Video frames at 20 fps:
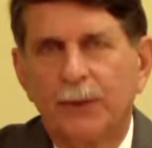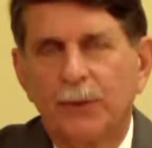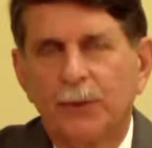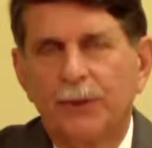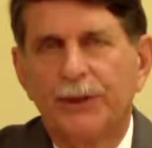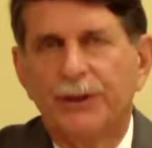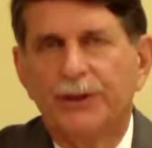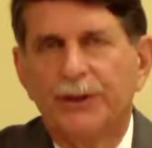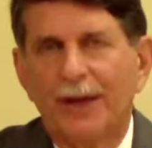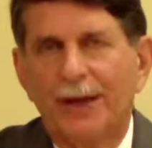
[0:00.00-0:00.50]

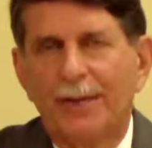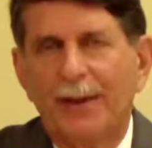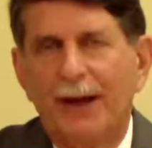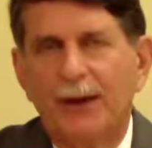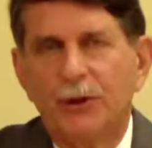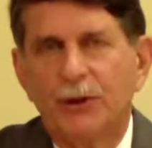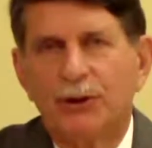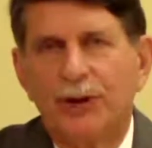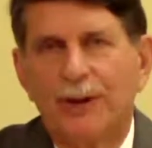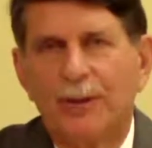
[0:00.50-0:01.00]
With the J
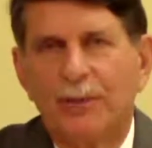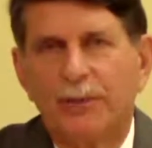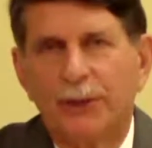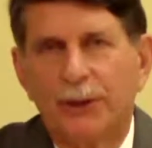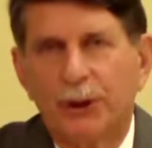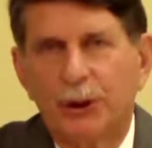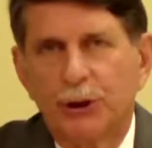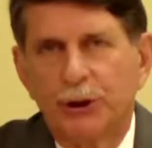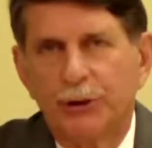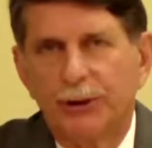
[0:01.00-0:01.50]
pouch
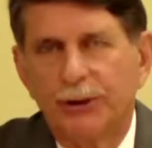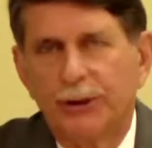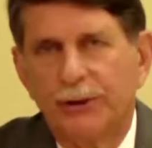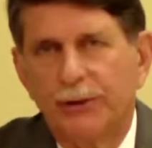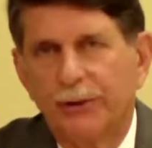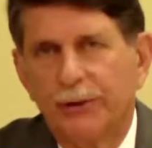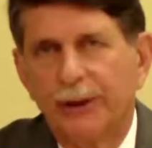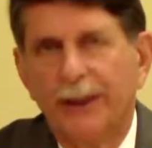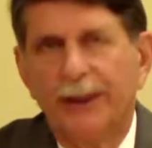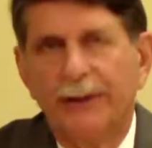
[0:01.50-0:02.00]
operation,
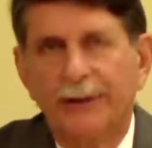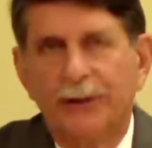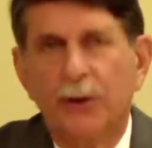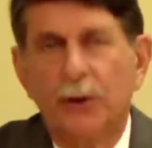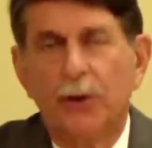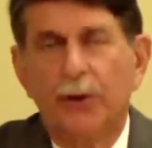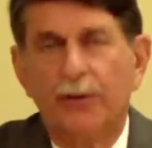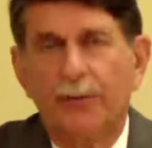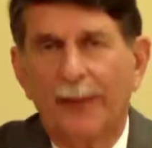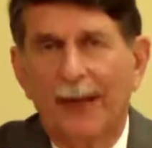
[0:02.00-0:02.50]
you get to
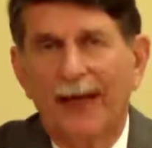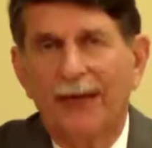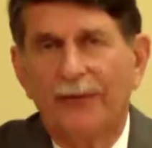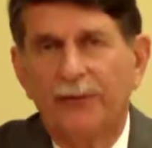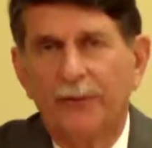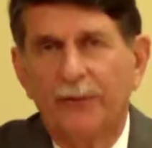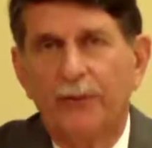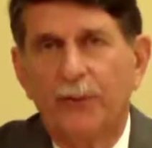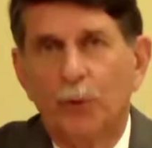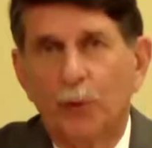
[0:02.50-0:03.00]
go to the
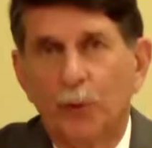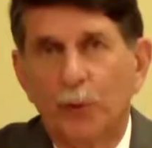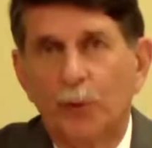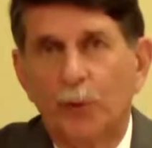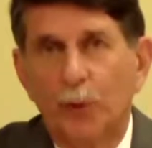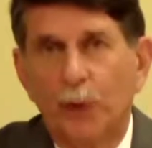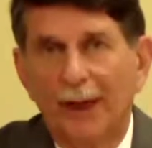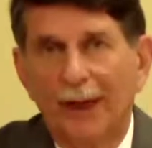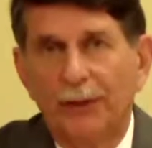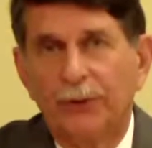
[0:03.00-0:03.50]
bathroom the
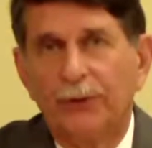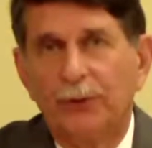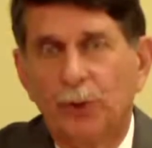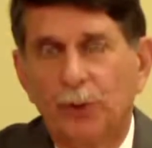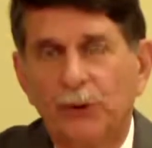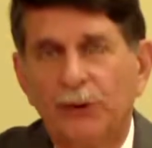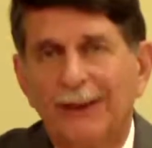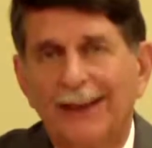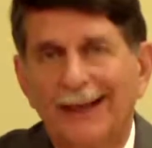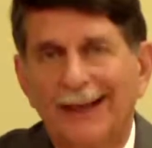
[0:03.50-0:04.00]
normal way. You
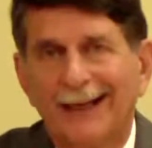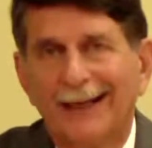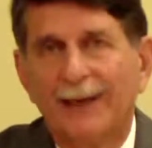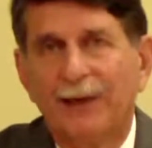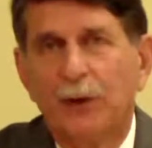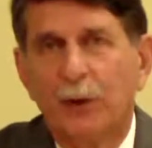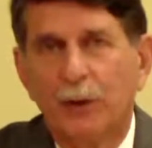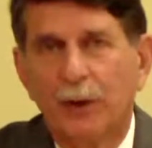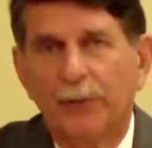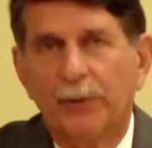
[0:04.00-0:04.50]
don't need
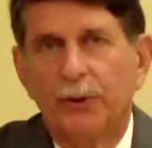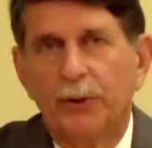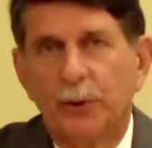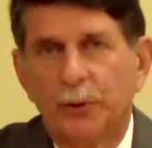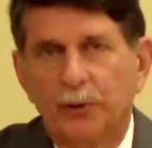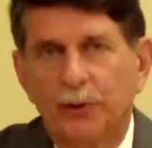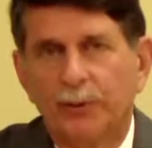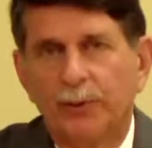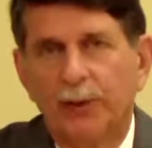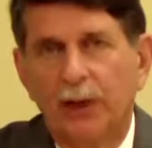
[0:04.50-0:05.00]
any equipment or
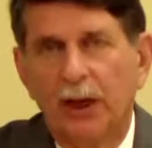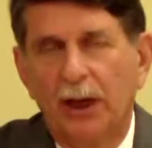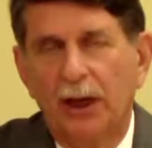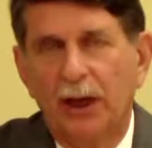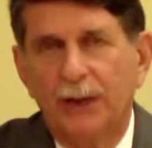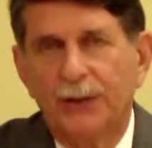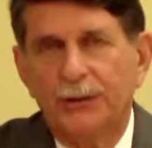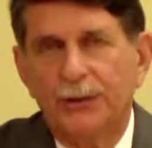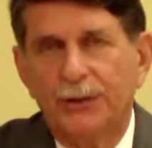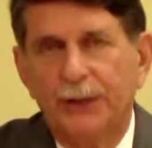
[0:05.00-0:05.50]

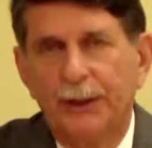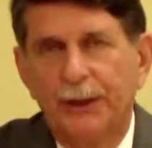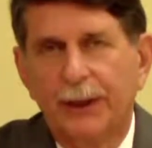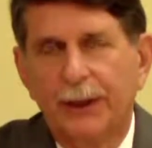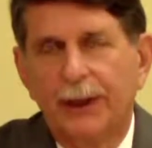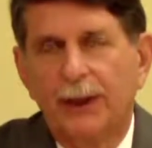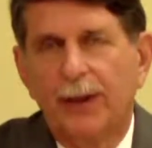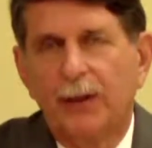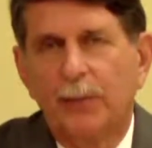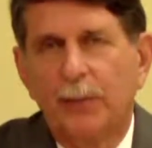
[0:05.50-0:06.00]
supplies.
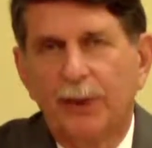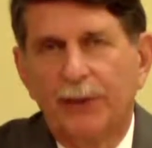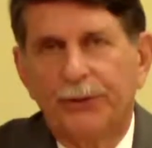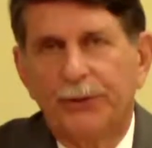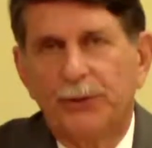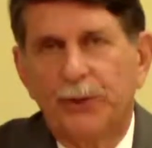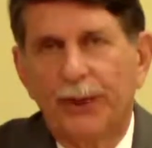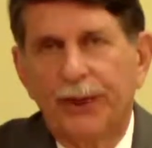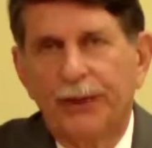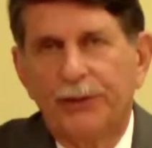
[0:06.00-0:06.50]
But
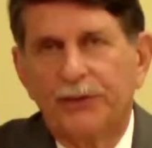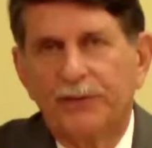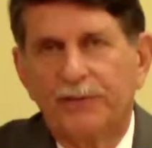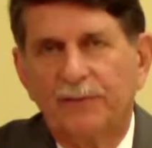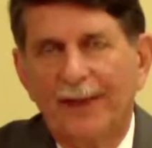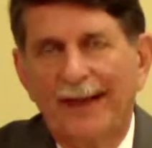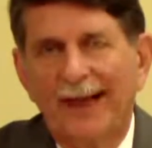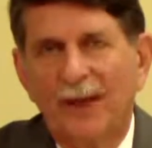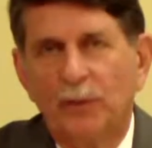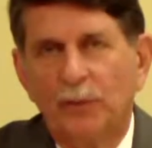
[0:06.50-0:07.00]
the range
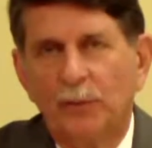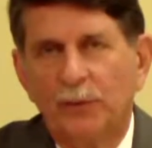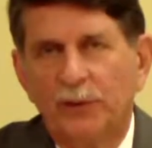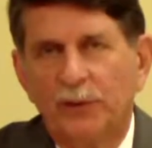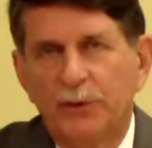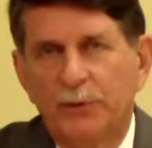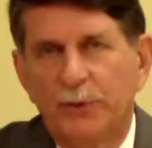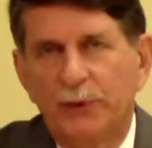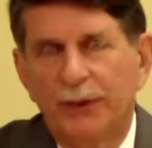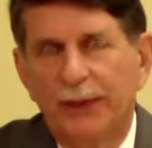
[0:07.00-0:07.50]
of bowel
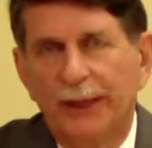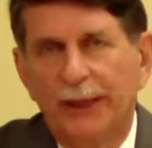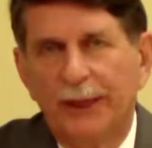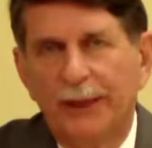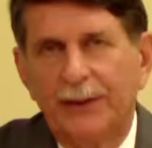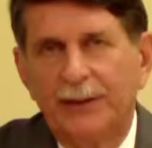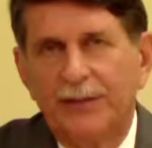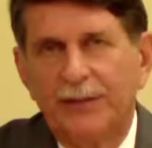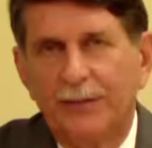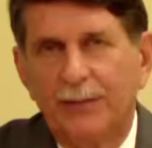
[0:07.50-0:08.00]
movements per
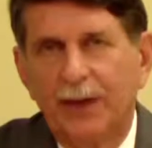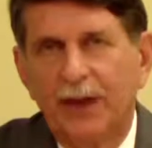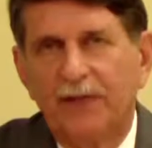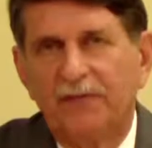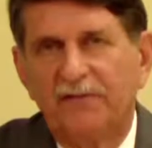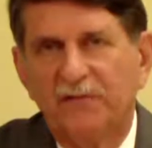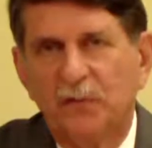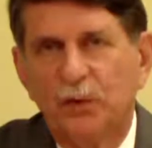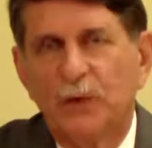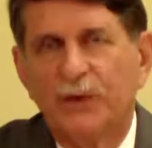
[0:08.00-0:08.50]
day is
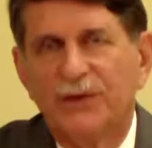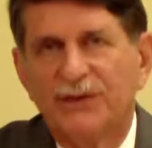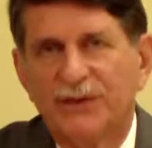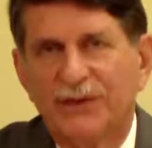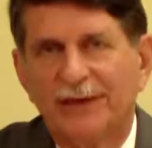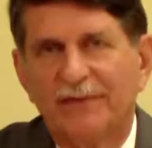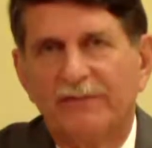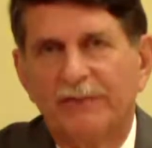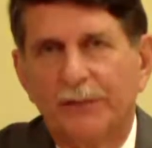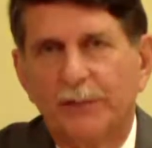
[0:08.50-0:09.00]
about 4 to
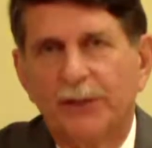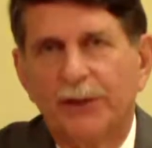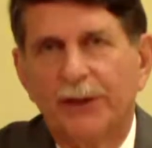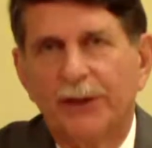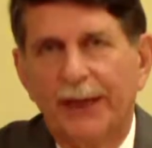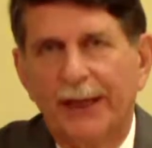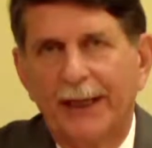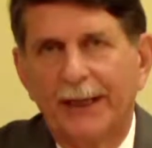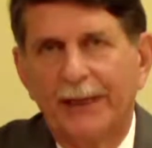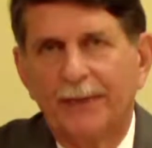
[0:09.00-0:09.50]
7 per
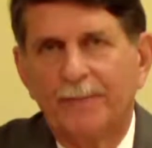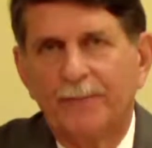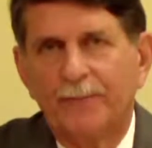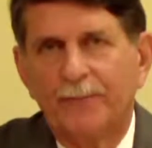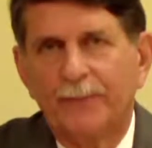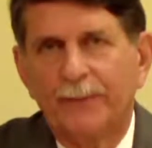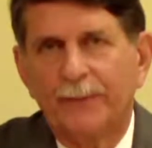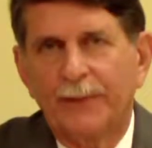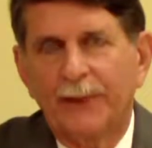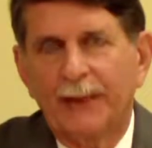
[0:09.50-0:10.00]
day,
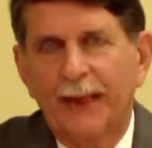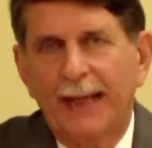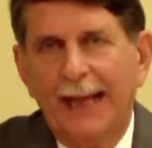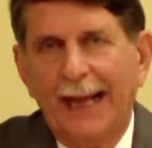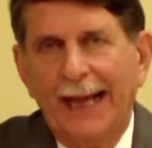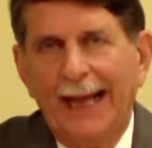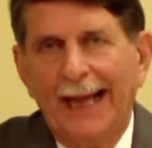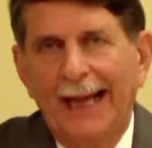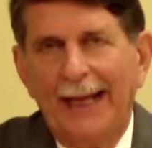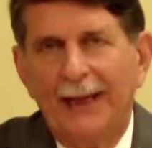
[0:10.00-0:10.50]

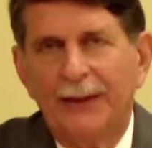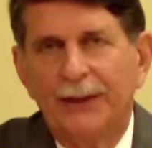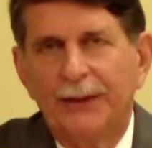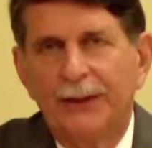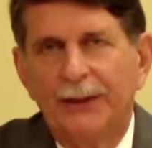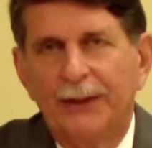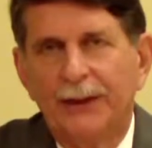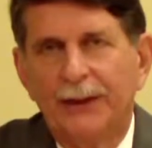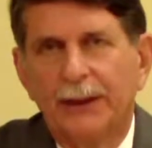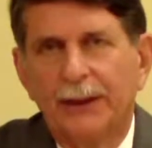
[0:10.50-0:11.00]

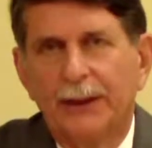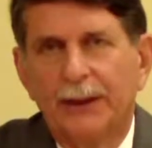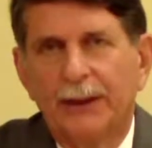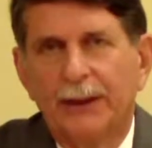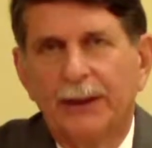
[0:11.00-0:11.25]
and